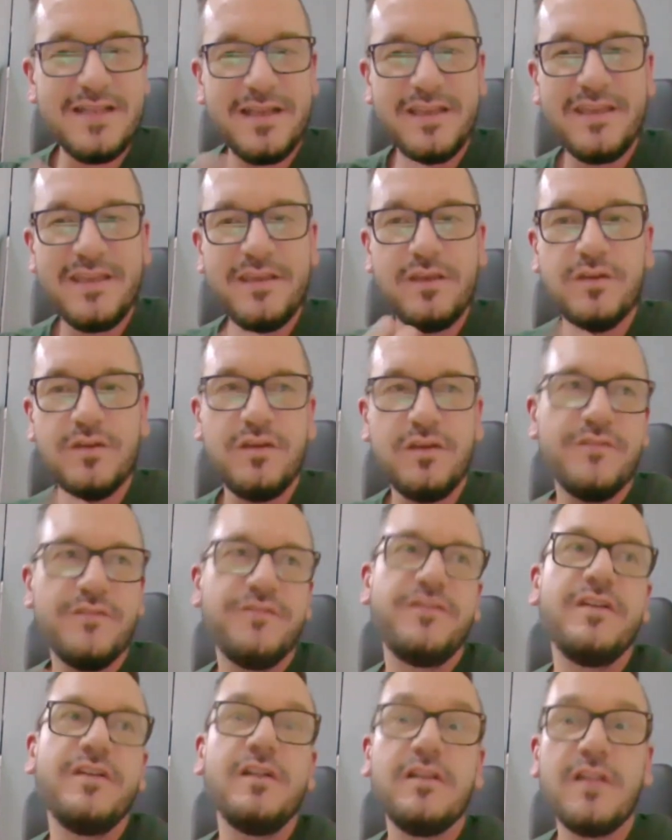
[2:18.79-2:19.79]
Like you
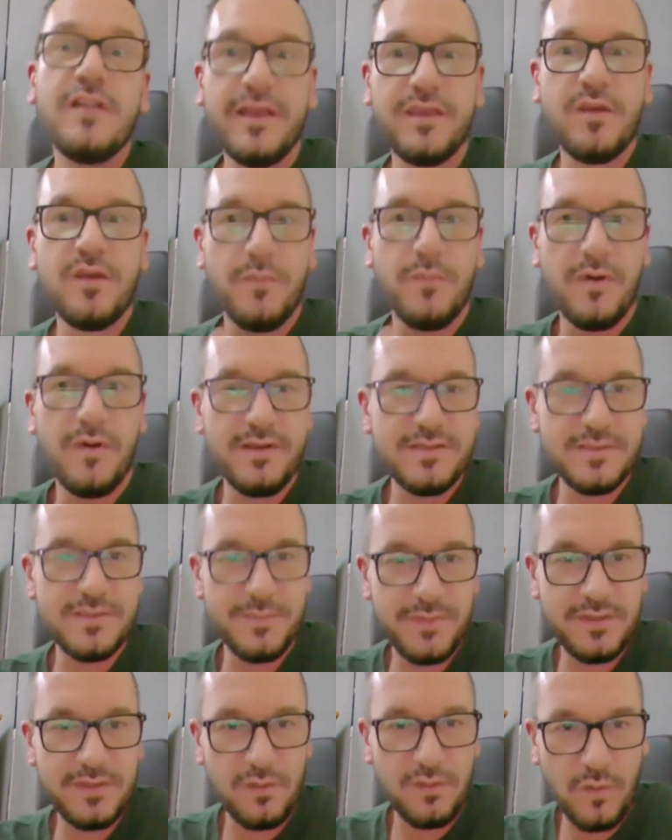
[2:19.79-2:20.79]
feel like your body's a
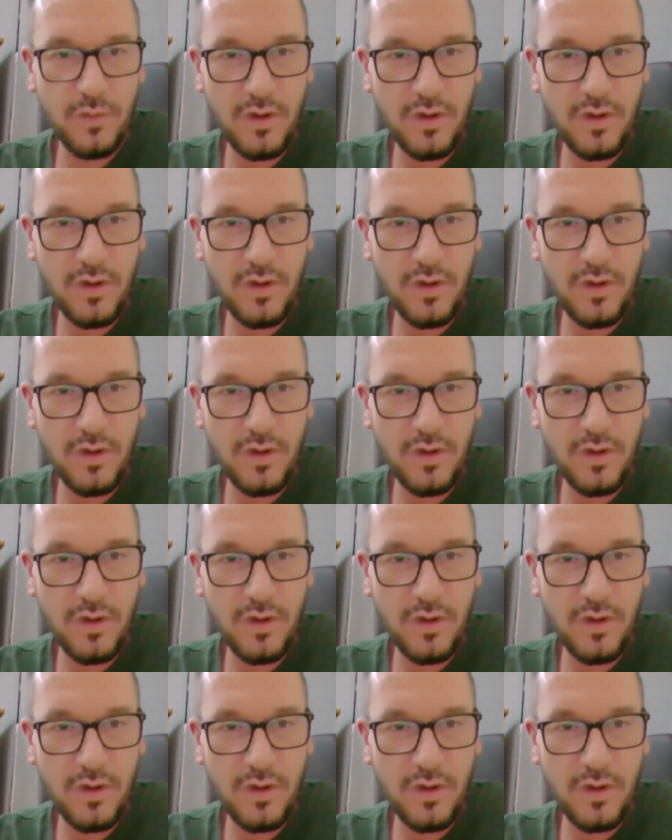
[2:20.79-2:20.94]
bit